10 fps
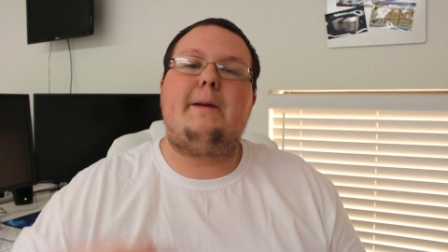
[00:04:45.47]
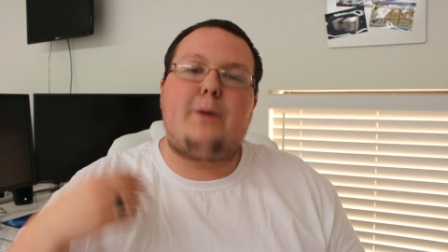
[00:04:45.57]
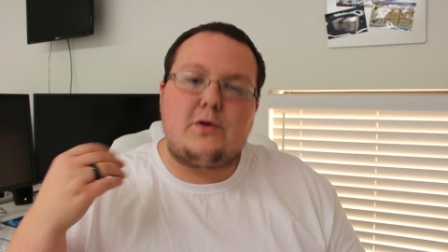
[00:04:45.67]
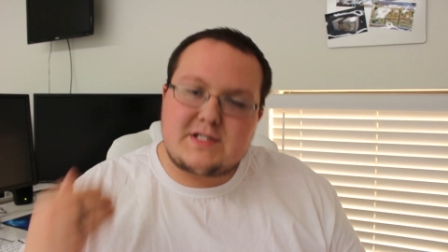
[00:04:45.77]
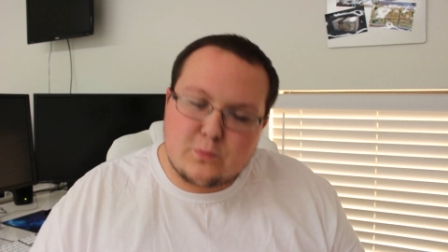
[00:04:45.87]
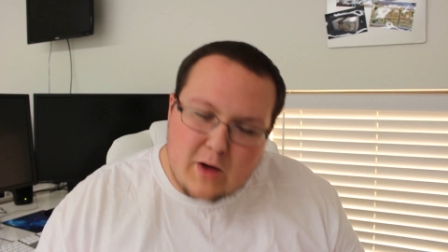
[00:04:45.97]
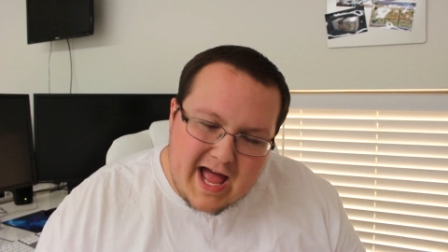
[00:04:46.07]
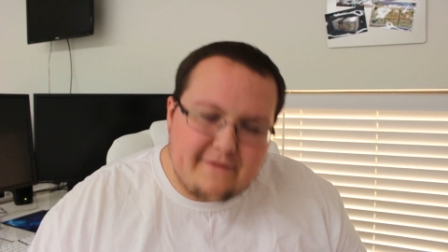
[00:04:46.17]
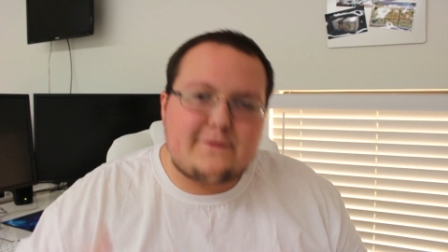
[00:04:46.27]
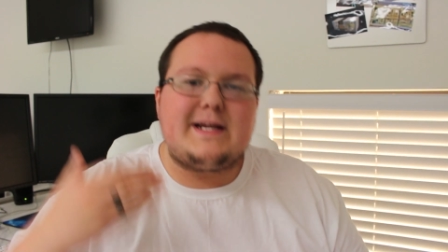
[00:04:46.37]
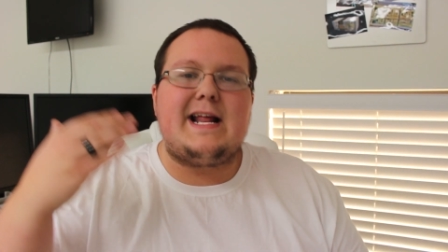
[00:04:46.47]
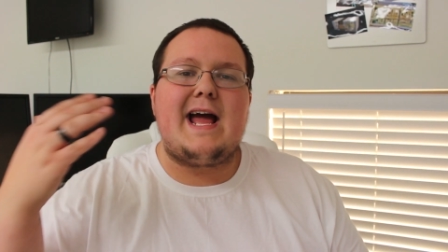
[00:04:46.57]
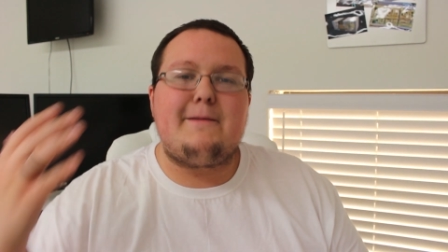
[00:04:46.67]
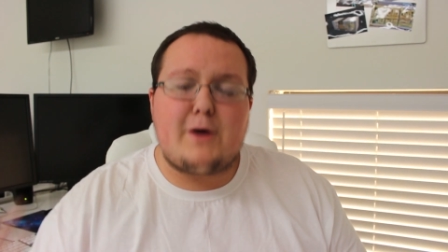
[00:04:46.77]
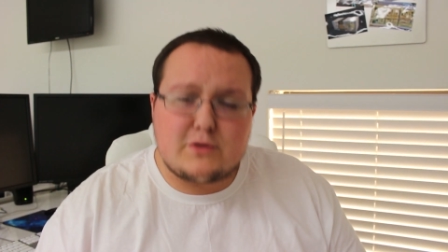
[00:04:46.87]
Post every
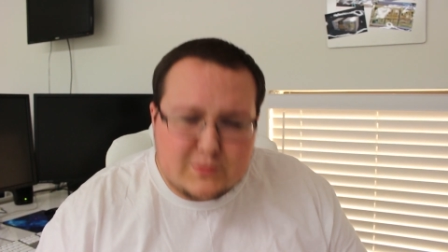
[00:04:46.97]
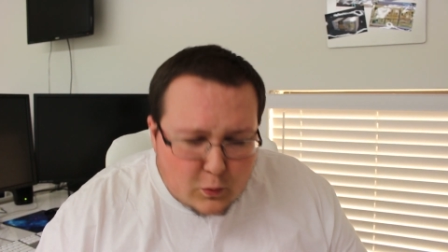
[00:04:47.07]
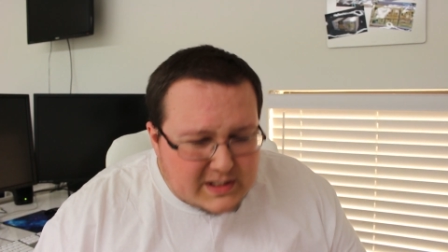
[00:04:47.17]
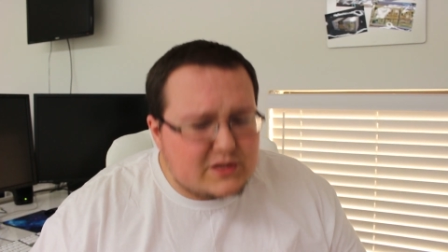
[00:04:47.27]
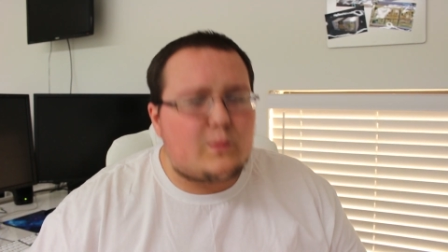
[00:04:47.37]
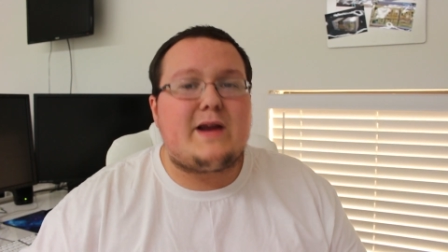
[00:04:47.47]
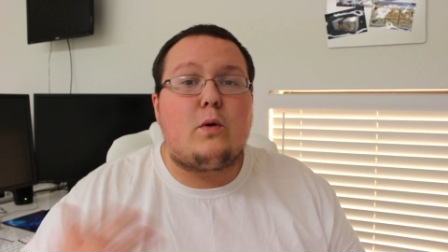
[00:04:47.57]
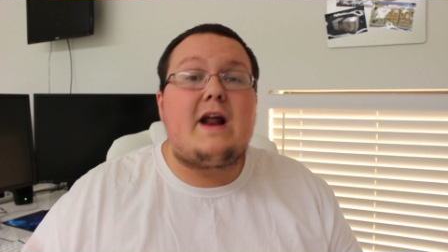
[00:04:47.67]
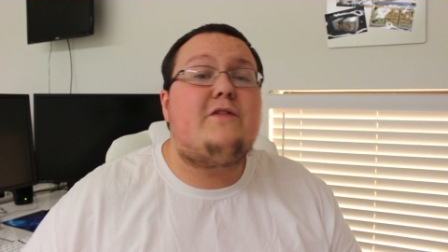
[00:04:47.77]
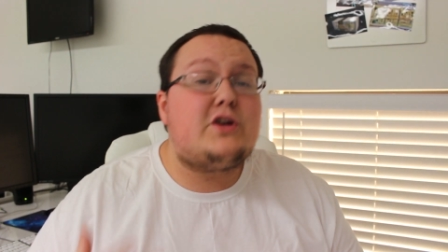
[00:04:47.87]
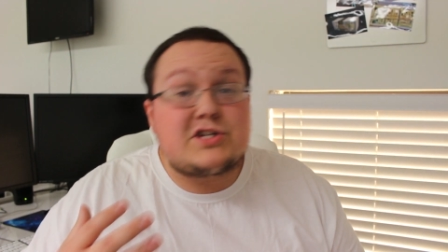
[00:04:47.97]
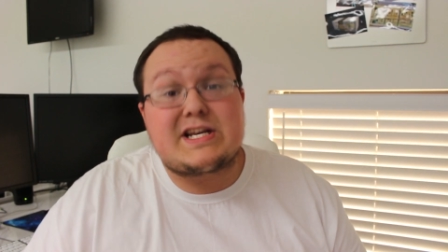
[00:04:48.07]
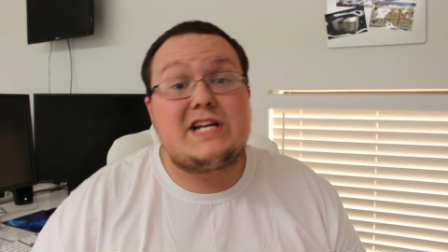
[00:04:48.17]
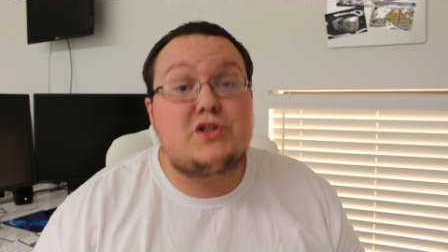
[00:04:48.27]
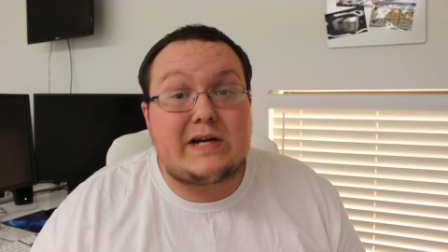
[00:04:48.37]
day, post once a week, whatever your
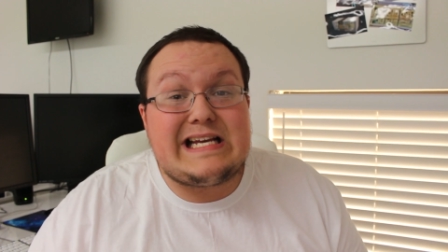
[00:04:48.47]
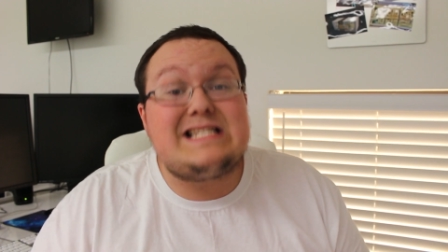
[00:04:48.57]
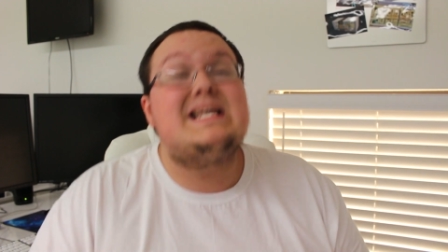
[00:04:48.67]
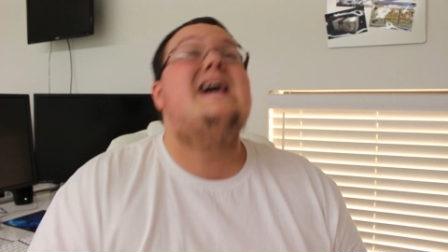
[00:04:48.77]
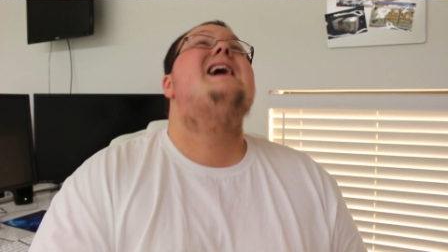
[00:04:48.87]
schedule is.